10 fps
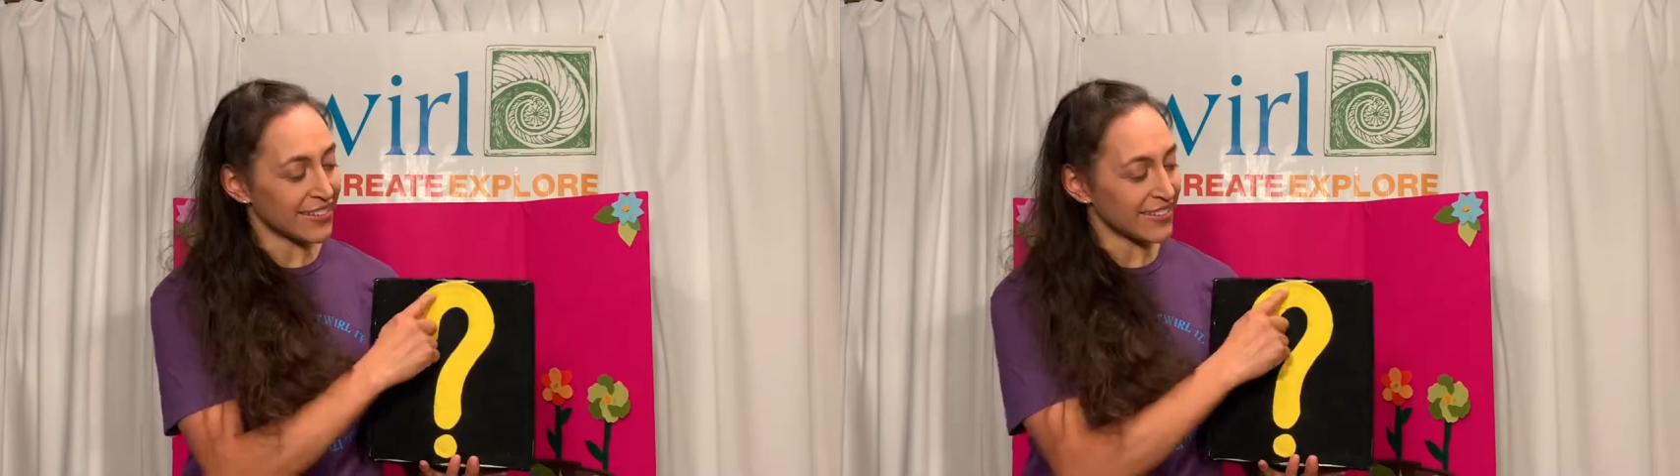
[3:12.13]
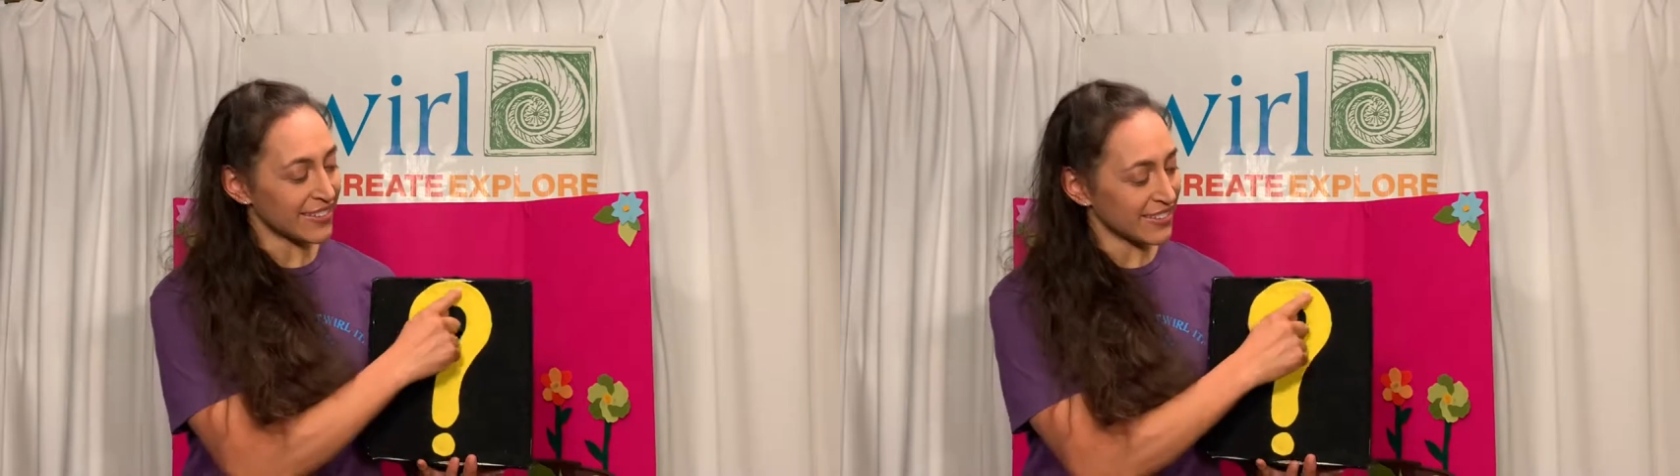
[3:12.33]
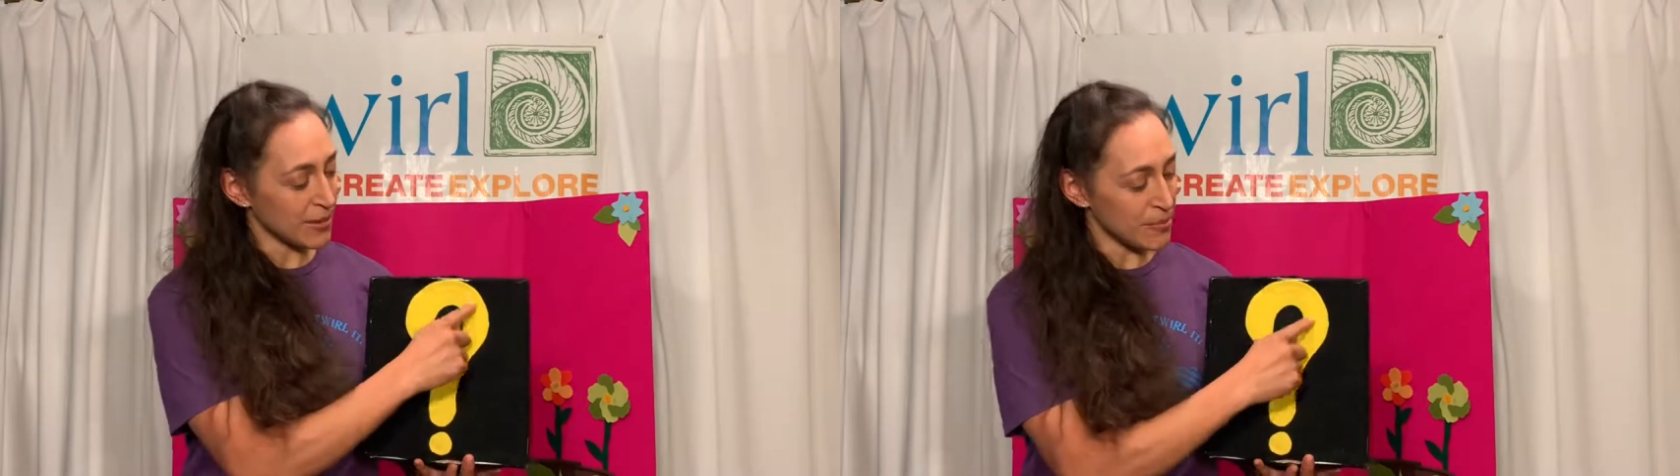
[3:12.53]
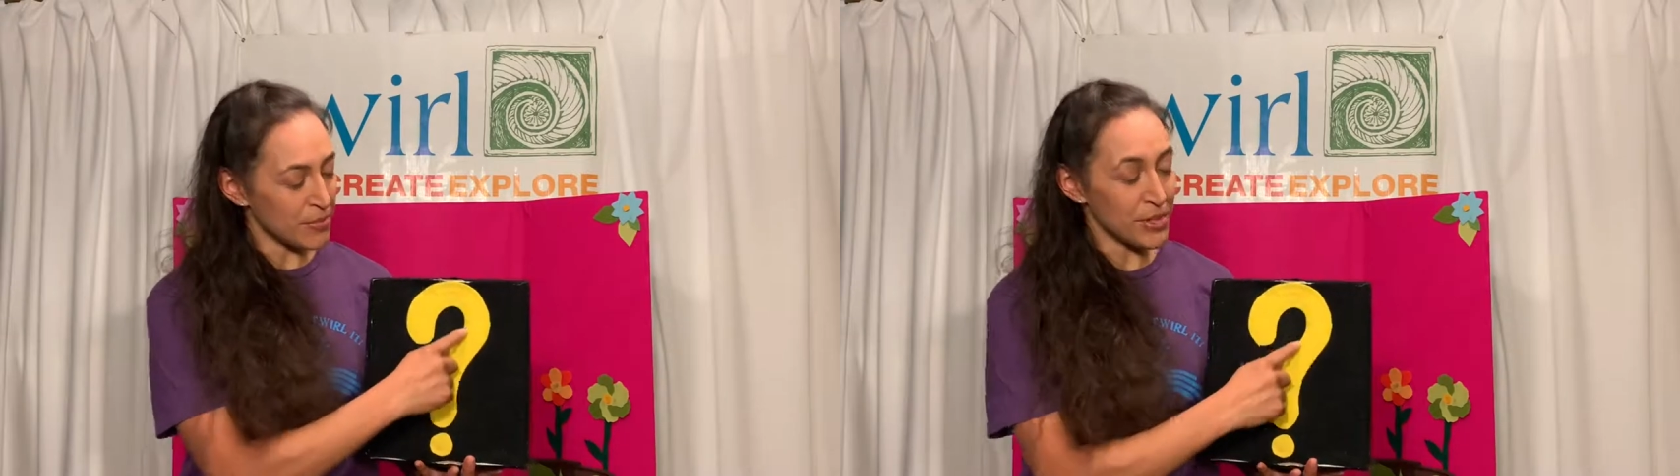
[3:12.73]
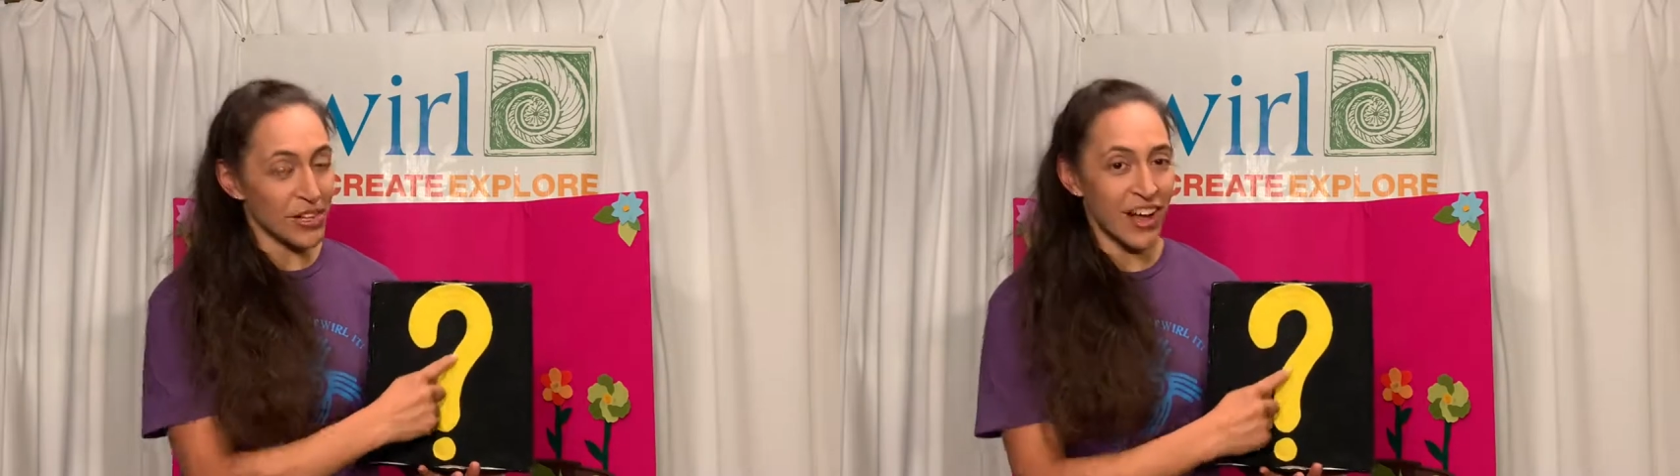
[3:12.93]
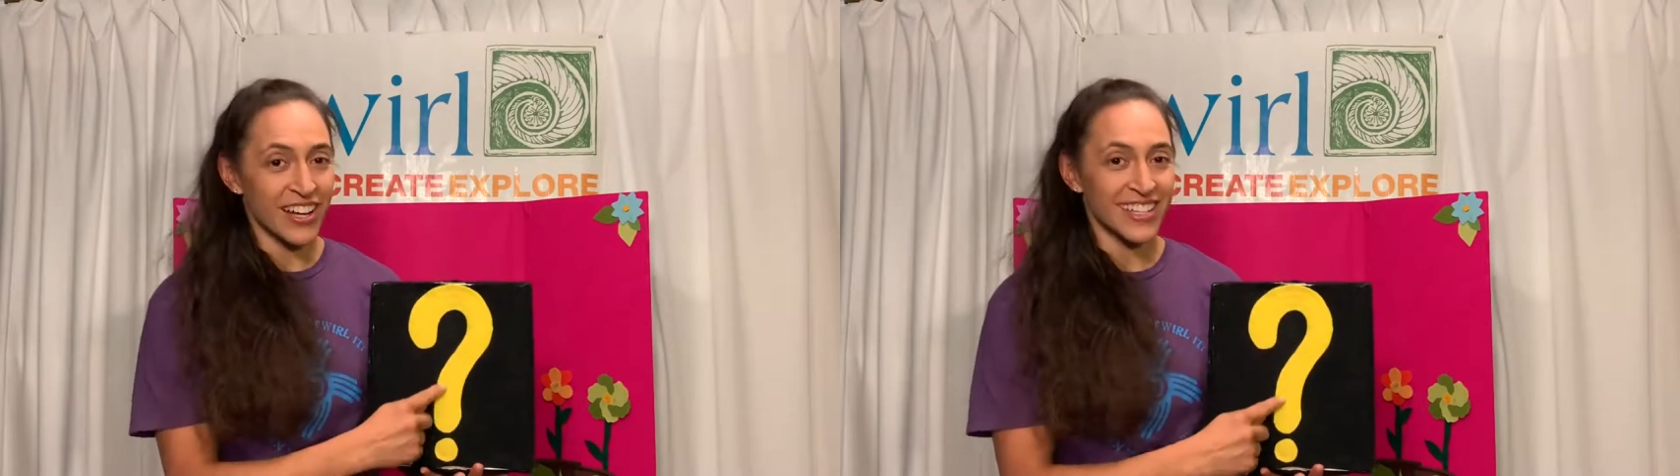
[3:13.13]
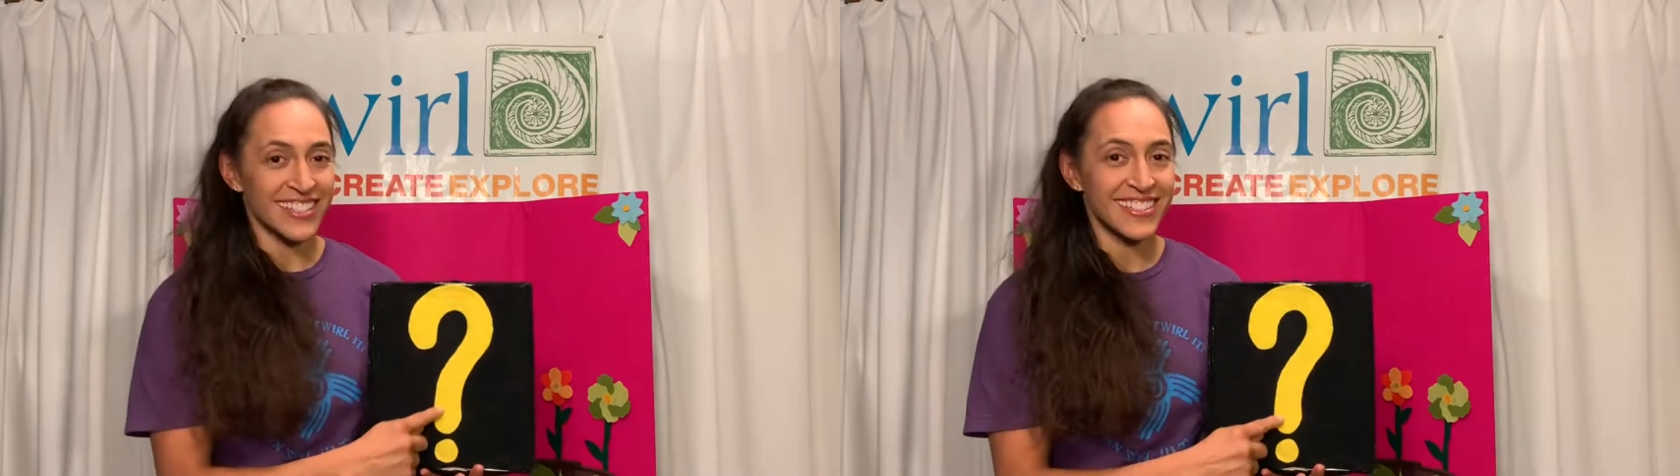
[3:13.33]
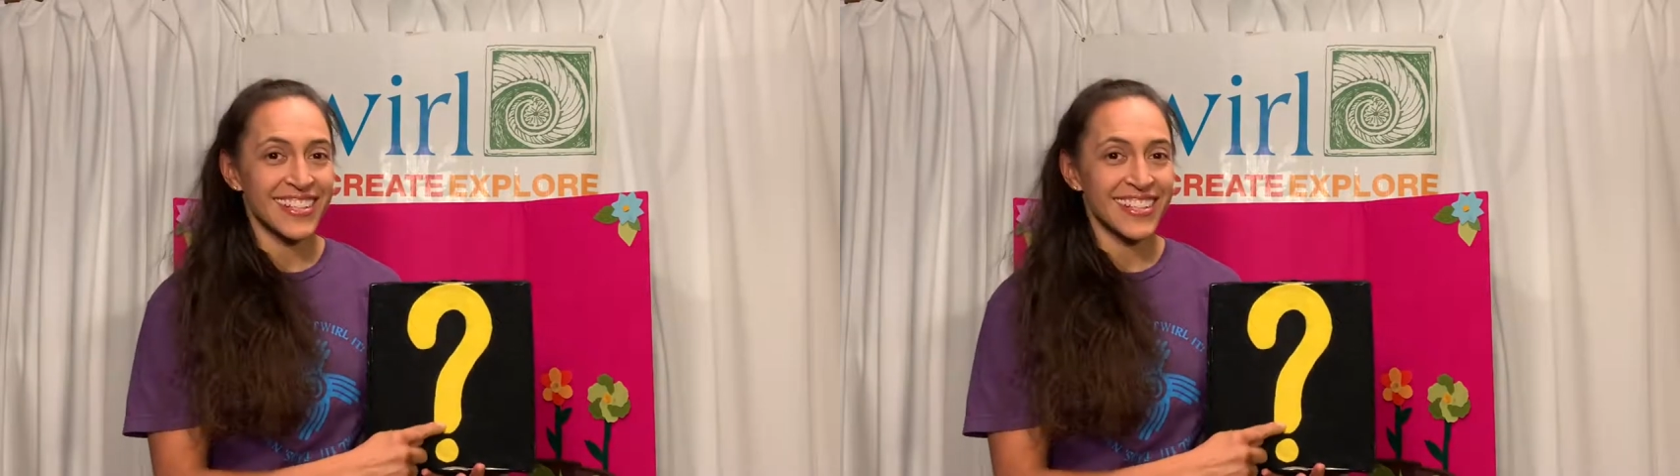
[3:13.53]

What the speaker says: symbol on it.